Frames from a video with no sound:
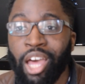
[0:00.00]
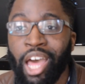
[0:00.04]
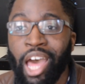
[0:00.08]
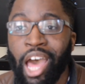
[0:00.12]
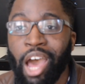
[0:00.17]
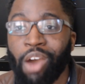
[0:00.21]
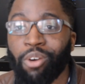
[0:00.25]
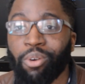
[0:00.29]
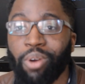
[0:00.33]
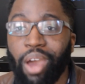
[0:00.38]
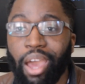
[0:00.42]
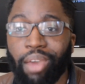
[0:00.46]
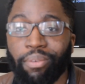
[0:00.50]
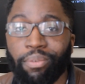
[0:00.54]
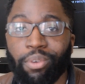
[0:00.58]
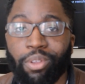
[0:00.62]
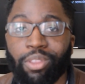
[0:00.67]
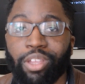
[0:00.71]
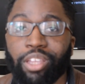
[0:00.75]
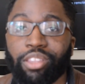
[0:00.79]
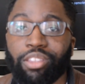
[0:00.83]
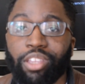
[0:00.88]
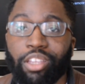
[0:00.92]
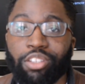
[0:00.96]
However, I feel
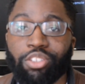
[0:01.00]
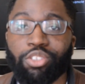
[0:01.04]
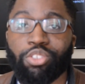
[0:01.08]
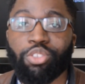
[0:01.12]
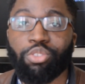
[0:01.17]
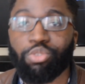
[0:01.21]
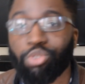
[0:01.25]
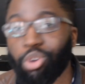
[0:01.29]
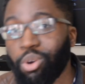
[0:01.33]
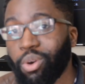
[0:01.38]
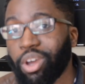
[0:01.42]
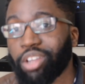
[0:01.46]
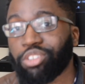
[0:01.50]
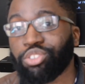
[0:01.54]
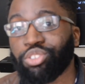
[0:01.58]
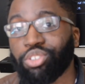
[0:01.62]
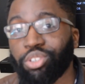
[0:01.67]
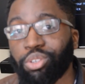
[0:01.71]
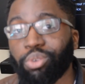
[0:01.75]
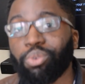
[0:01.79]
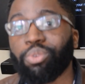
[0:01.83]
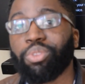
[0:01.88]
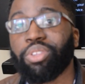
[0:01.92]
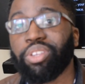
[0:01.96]
like they just throw at
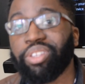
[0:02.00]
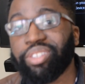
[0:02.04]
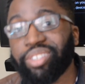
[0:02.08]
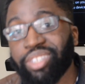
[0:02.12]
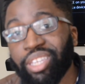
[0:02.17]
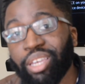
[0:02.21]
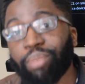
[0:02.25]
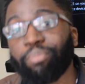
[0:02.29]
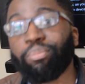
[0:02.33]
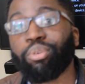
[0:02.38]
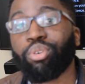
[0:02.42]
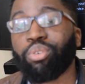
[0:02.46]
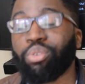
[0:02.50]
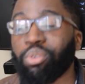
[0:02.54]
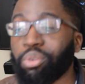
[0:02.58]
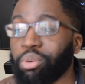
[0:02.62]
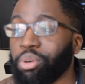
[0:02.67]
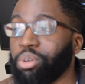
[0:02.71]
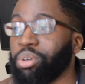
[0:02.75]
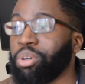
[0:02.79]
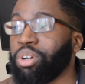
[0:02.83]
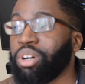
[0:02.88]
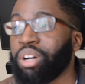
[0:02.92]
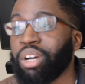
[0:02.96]
you the
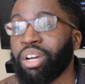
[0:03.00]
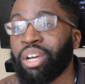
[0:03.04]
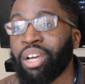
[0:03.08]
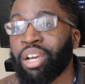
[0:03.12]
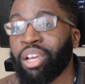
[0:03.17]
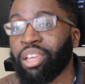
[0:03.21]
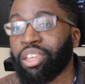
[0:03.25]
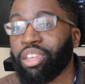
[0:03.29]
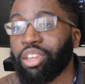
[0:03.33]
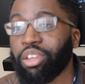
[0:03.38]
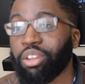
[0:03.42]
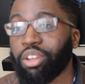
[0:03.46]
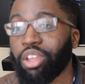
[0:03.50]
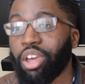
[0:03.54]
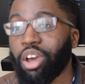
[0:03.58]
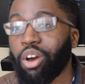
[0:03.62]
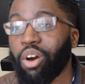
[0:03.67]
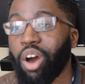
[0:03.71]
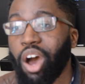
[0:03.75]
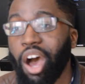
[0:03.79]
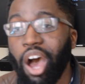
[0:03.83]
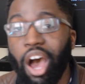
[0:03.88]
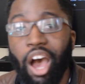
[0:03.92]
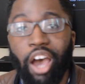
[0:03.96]
typical
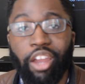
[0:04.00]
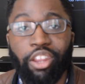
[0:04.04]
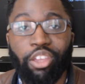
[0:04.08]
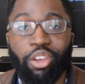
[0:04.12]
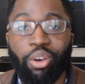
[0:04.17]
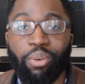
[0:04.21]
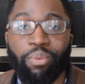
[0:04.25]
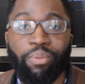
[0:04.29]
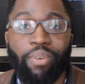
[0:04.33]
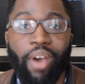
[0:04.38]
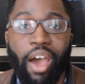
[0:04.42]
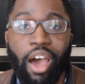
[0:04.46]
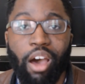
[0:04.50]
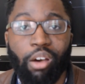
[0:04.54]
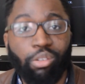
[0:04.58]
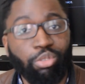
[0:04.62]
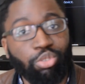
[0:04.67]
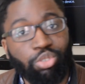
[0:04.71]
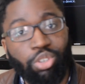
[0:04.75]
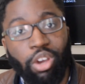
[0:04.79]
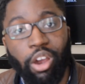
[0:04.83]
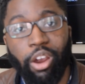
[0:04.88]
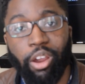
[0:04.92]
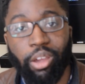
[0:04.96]
audiophile
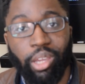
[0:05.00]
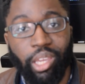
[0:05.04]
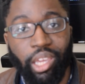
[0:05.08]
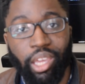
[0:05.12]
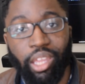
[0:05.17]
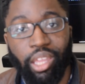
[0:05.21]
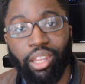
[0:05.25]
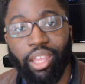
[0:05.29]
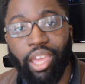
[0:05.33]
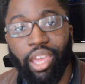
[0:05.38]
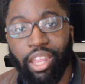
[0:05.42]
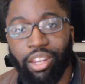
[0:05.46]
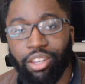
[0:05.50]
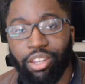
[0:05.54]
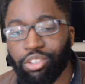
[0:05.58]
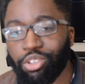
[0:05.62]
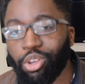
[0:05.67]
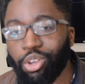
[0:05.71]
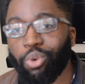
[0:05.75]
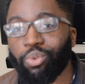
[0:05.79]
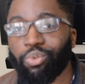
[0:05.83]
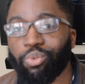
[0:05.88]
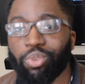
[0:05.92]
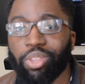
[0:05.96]
jargon and
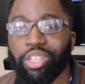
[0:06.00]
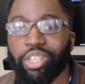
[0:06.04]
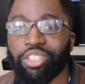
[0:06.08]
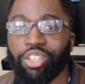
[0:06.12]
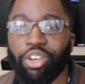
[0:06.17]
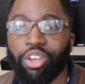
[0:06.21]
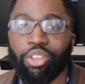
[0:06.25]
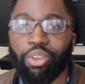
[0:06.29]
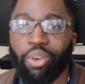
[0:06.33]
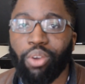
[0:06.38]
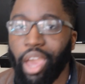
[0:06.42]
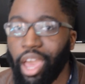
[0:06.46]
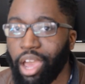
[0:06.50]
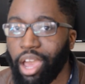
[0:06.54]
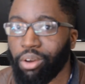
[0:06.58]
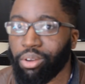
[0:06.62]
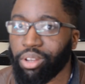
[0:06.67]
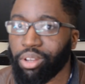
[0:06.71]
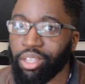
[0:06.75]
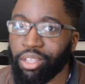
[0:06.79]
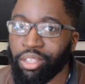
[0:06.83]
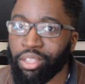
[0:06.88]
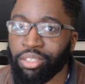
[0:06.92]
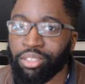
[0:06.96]
don't really tell you how
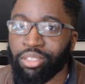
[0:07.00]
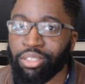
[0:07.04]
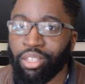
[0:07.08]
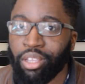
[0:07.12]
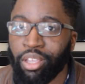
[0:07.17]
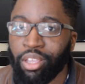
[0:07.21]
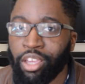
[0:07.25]
it is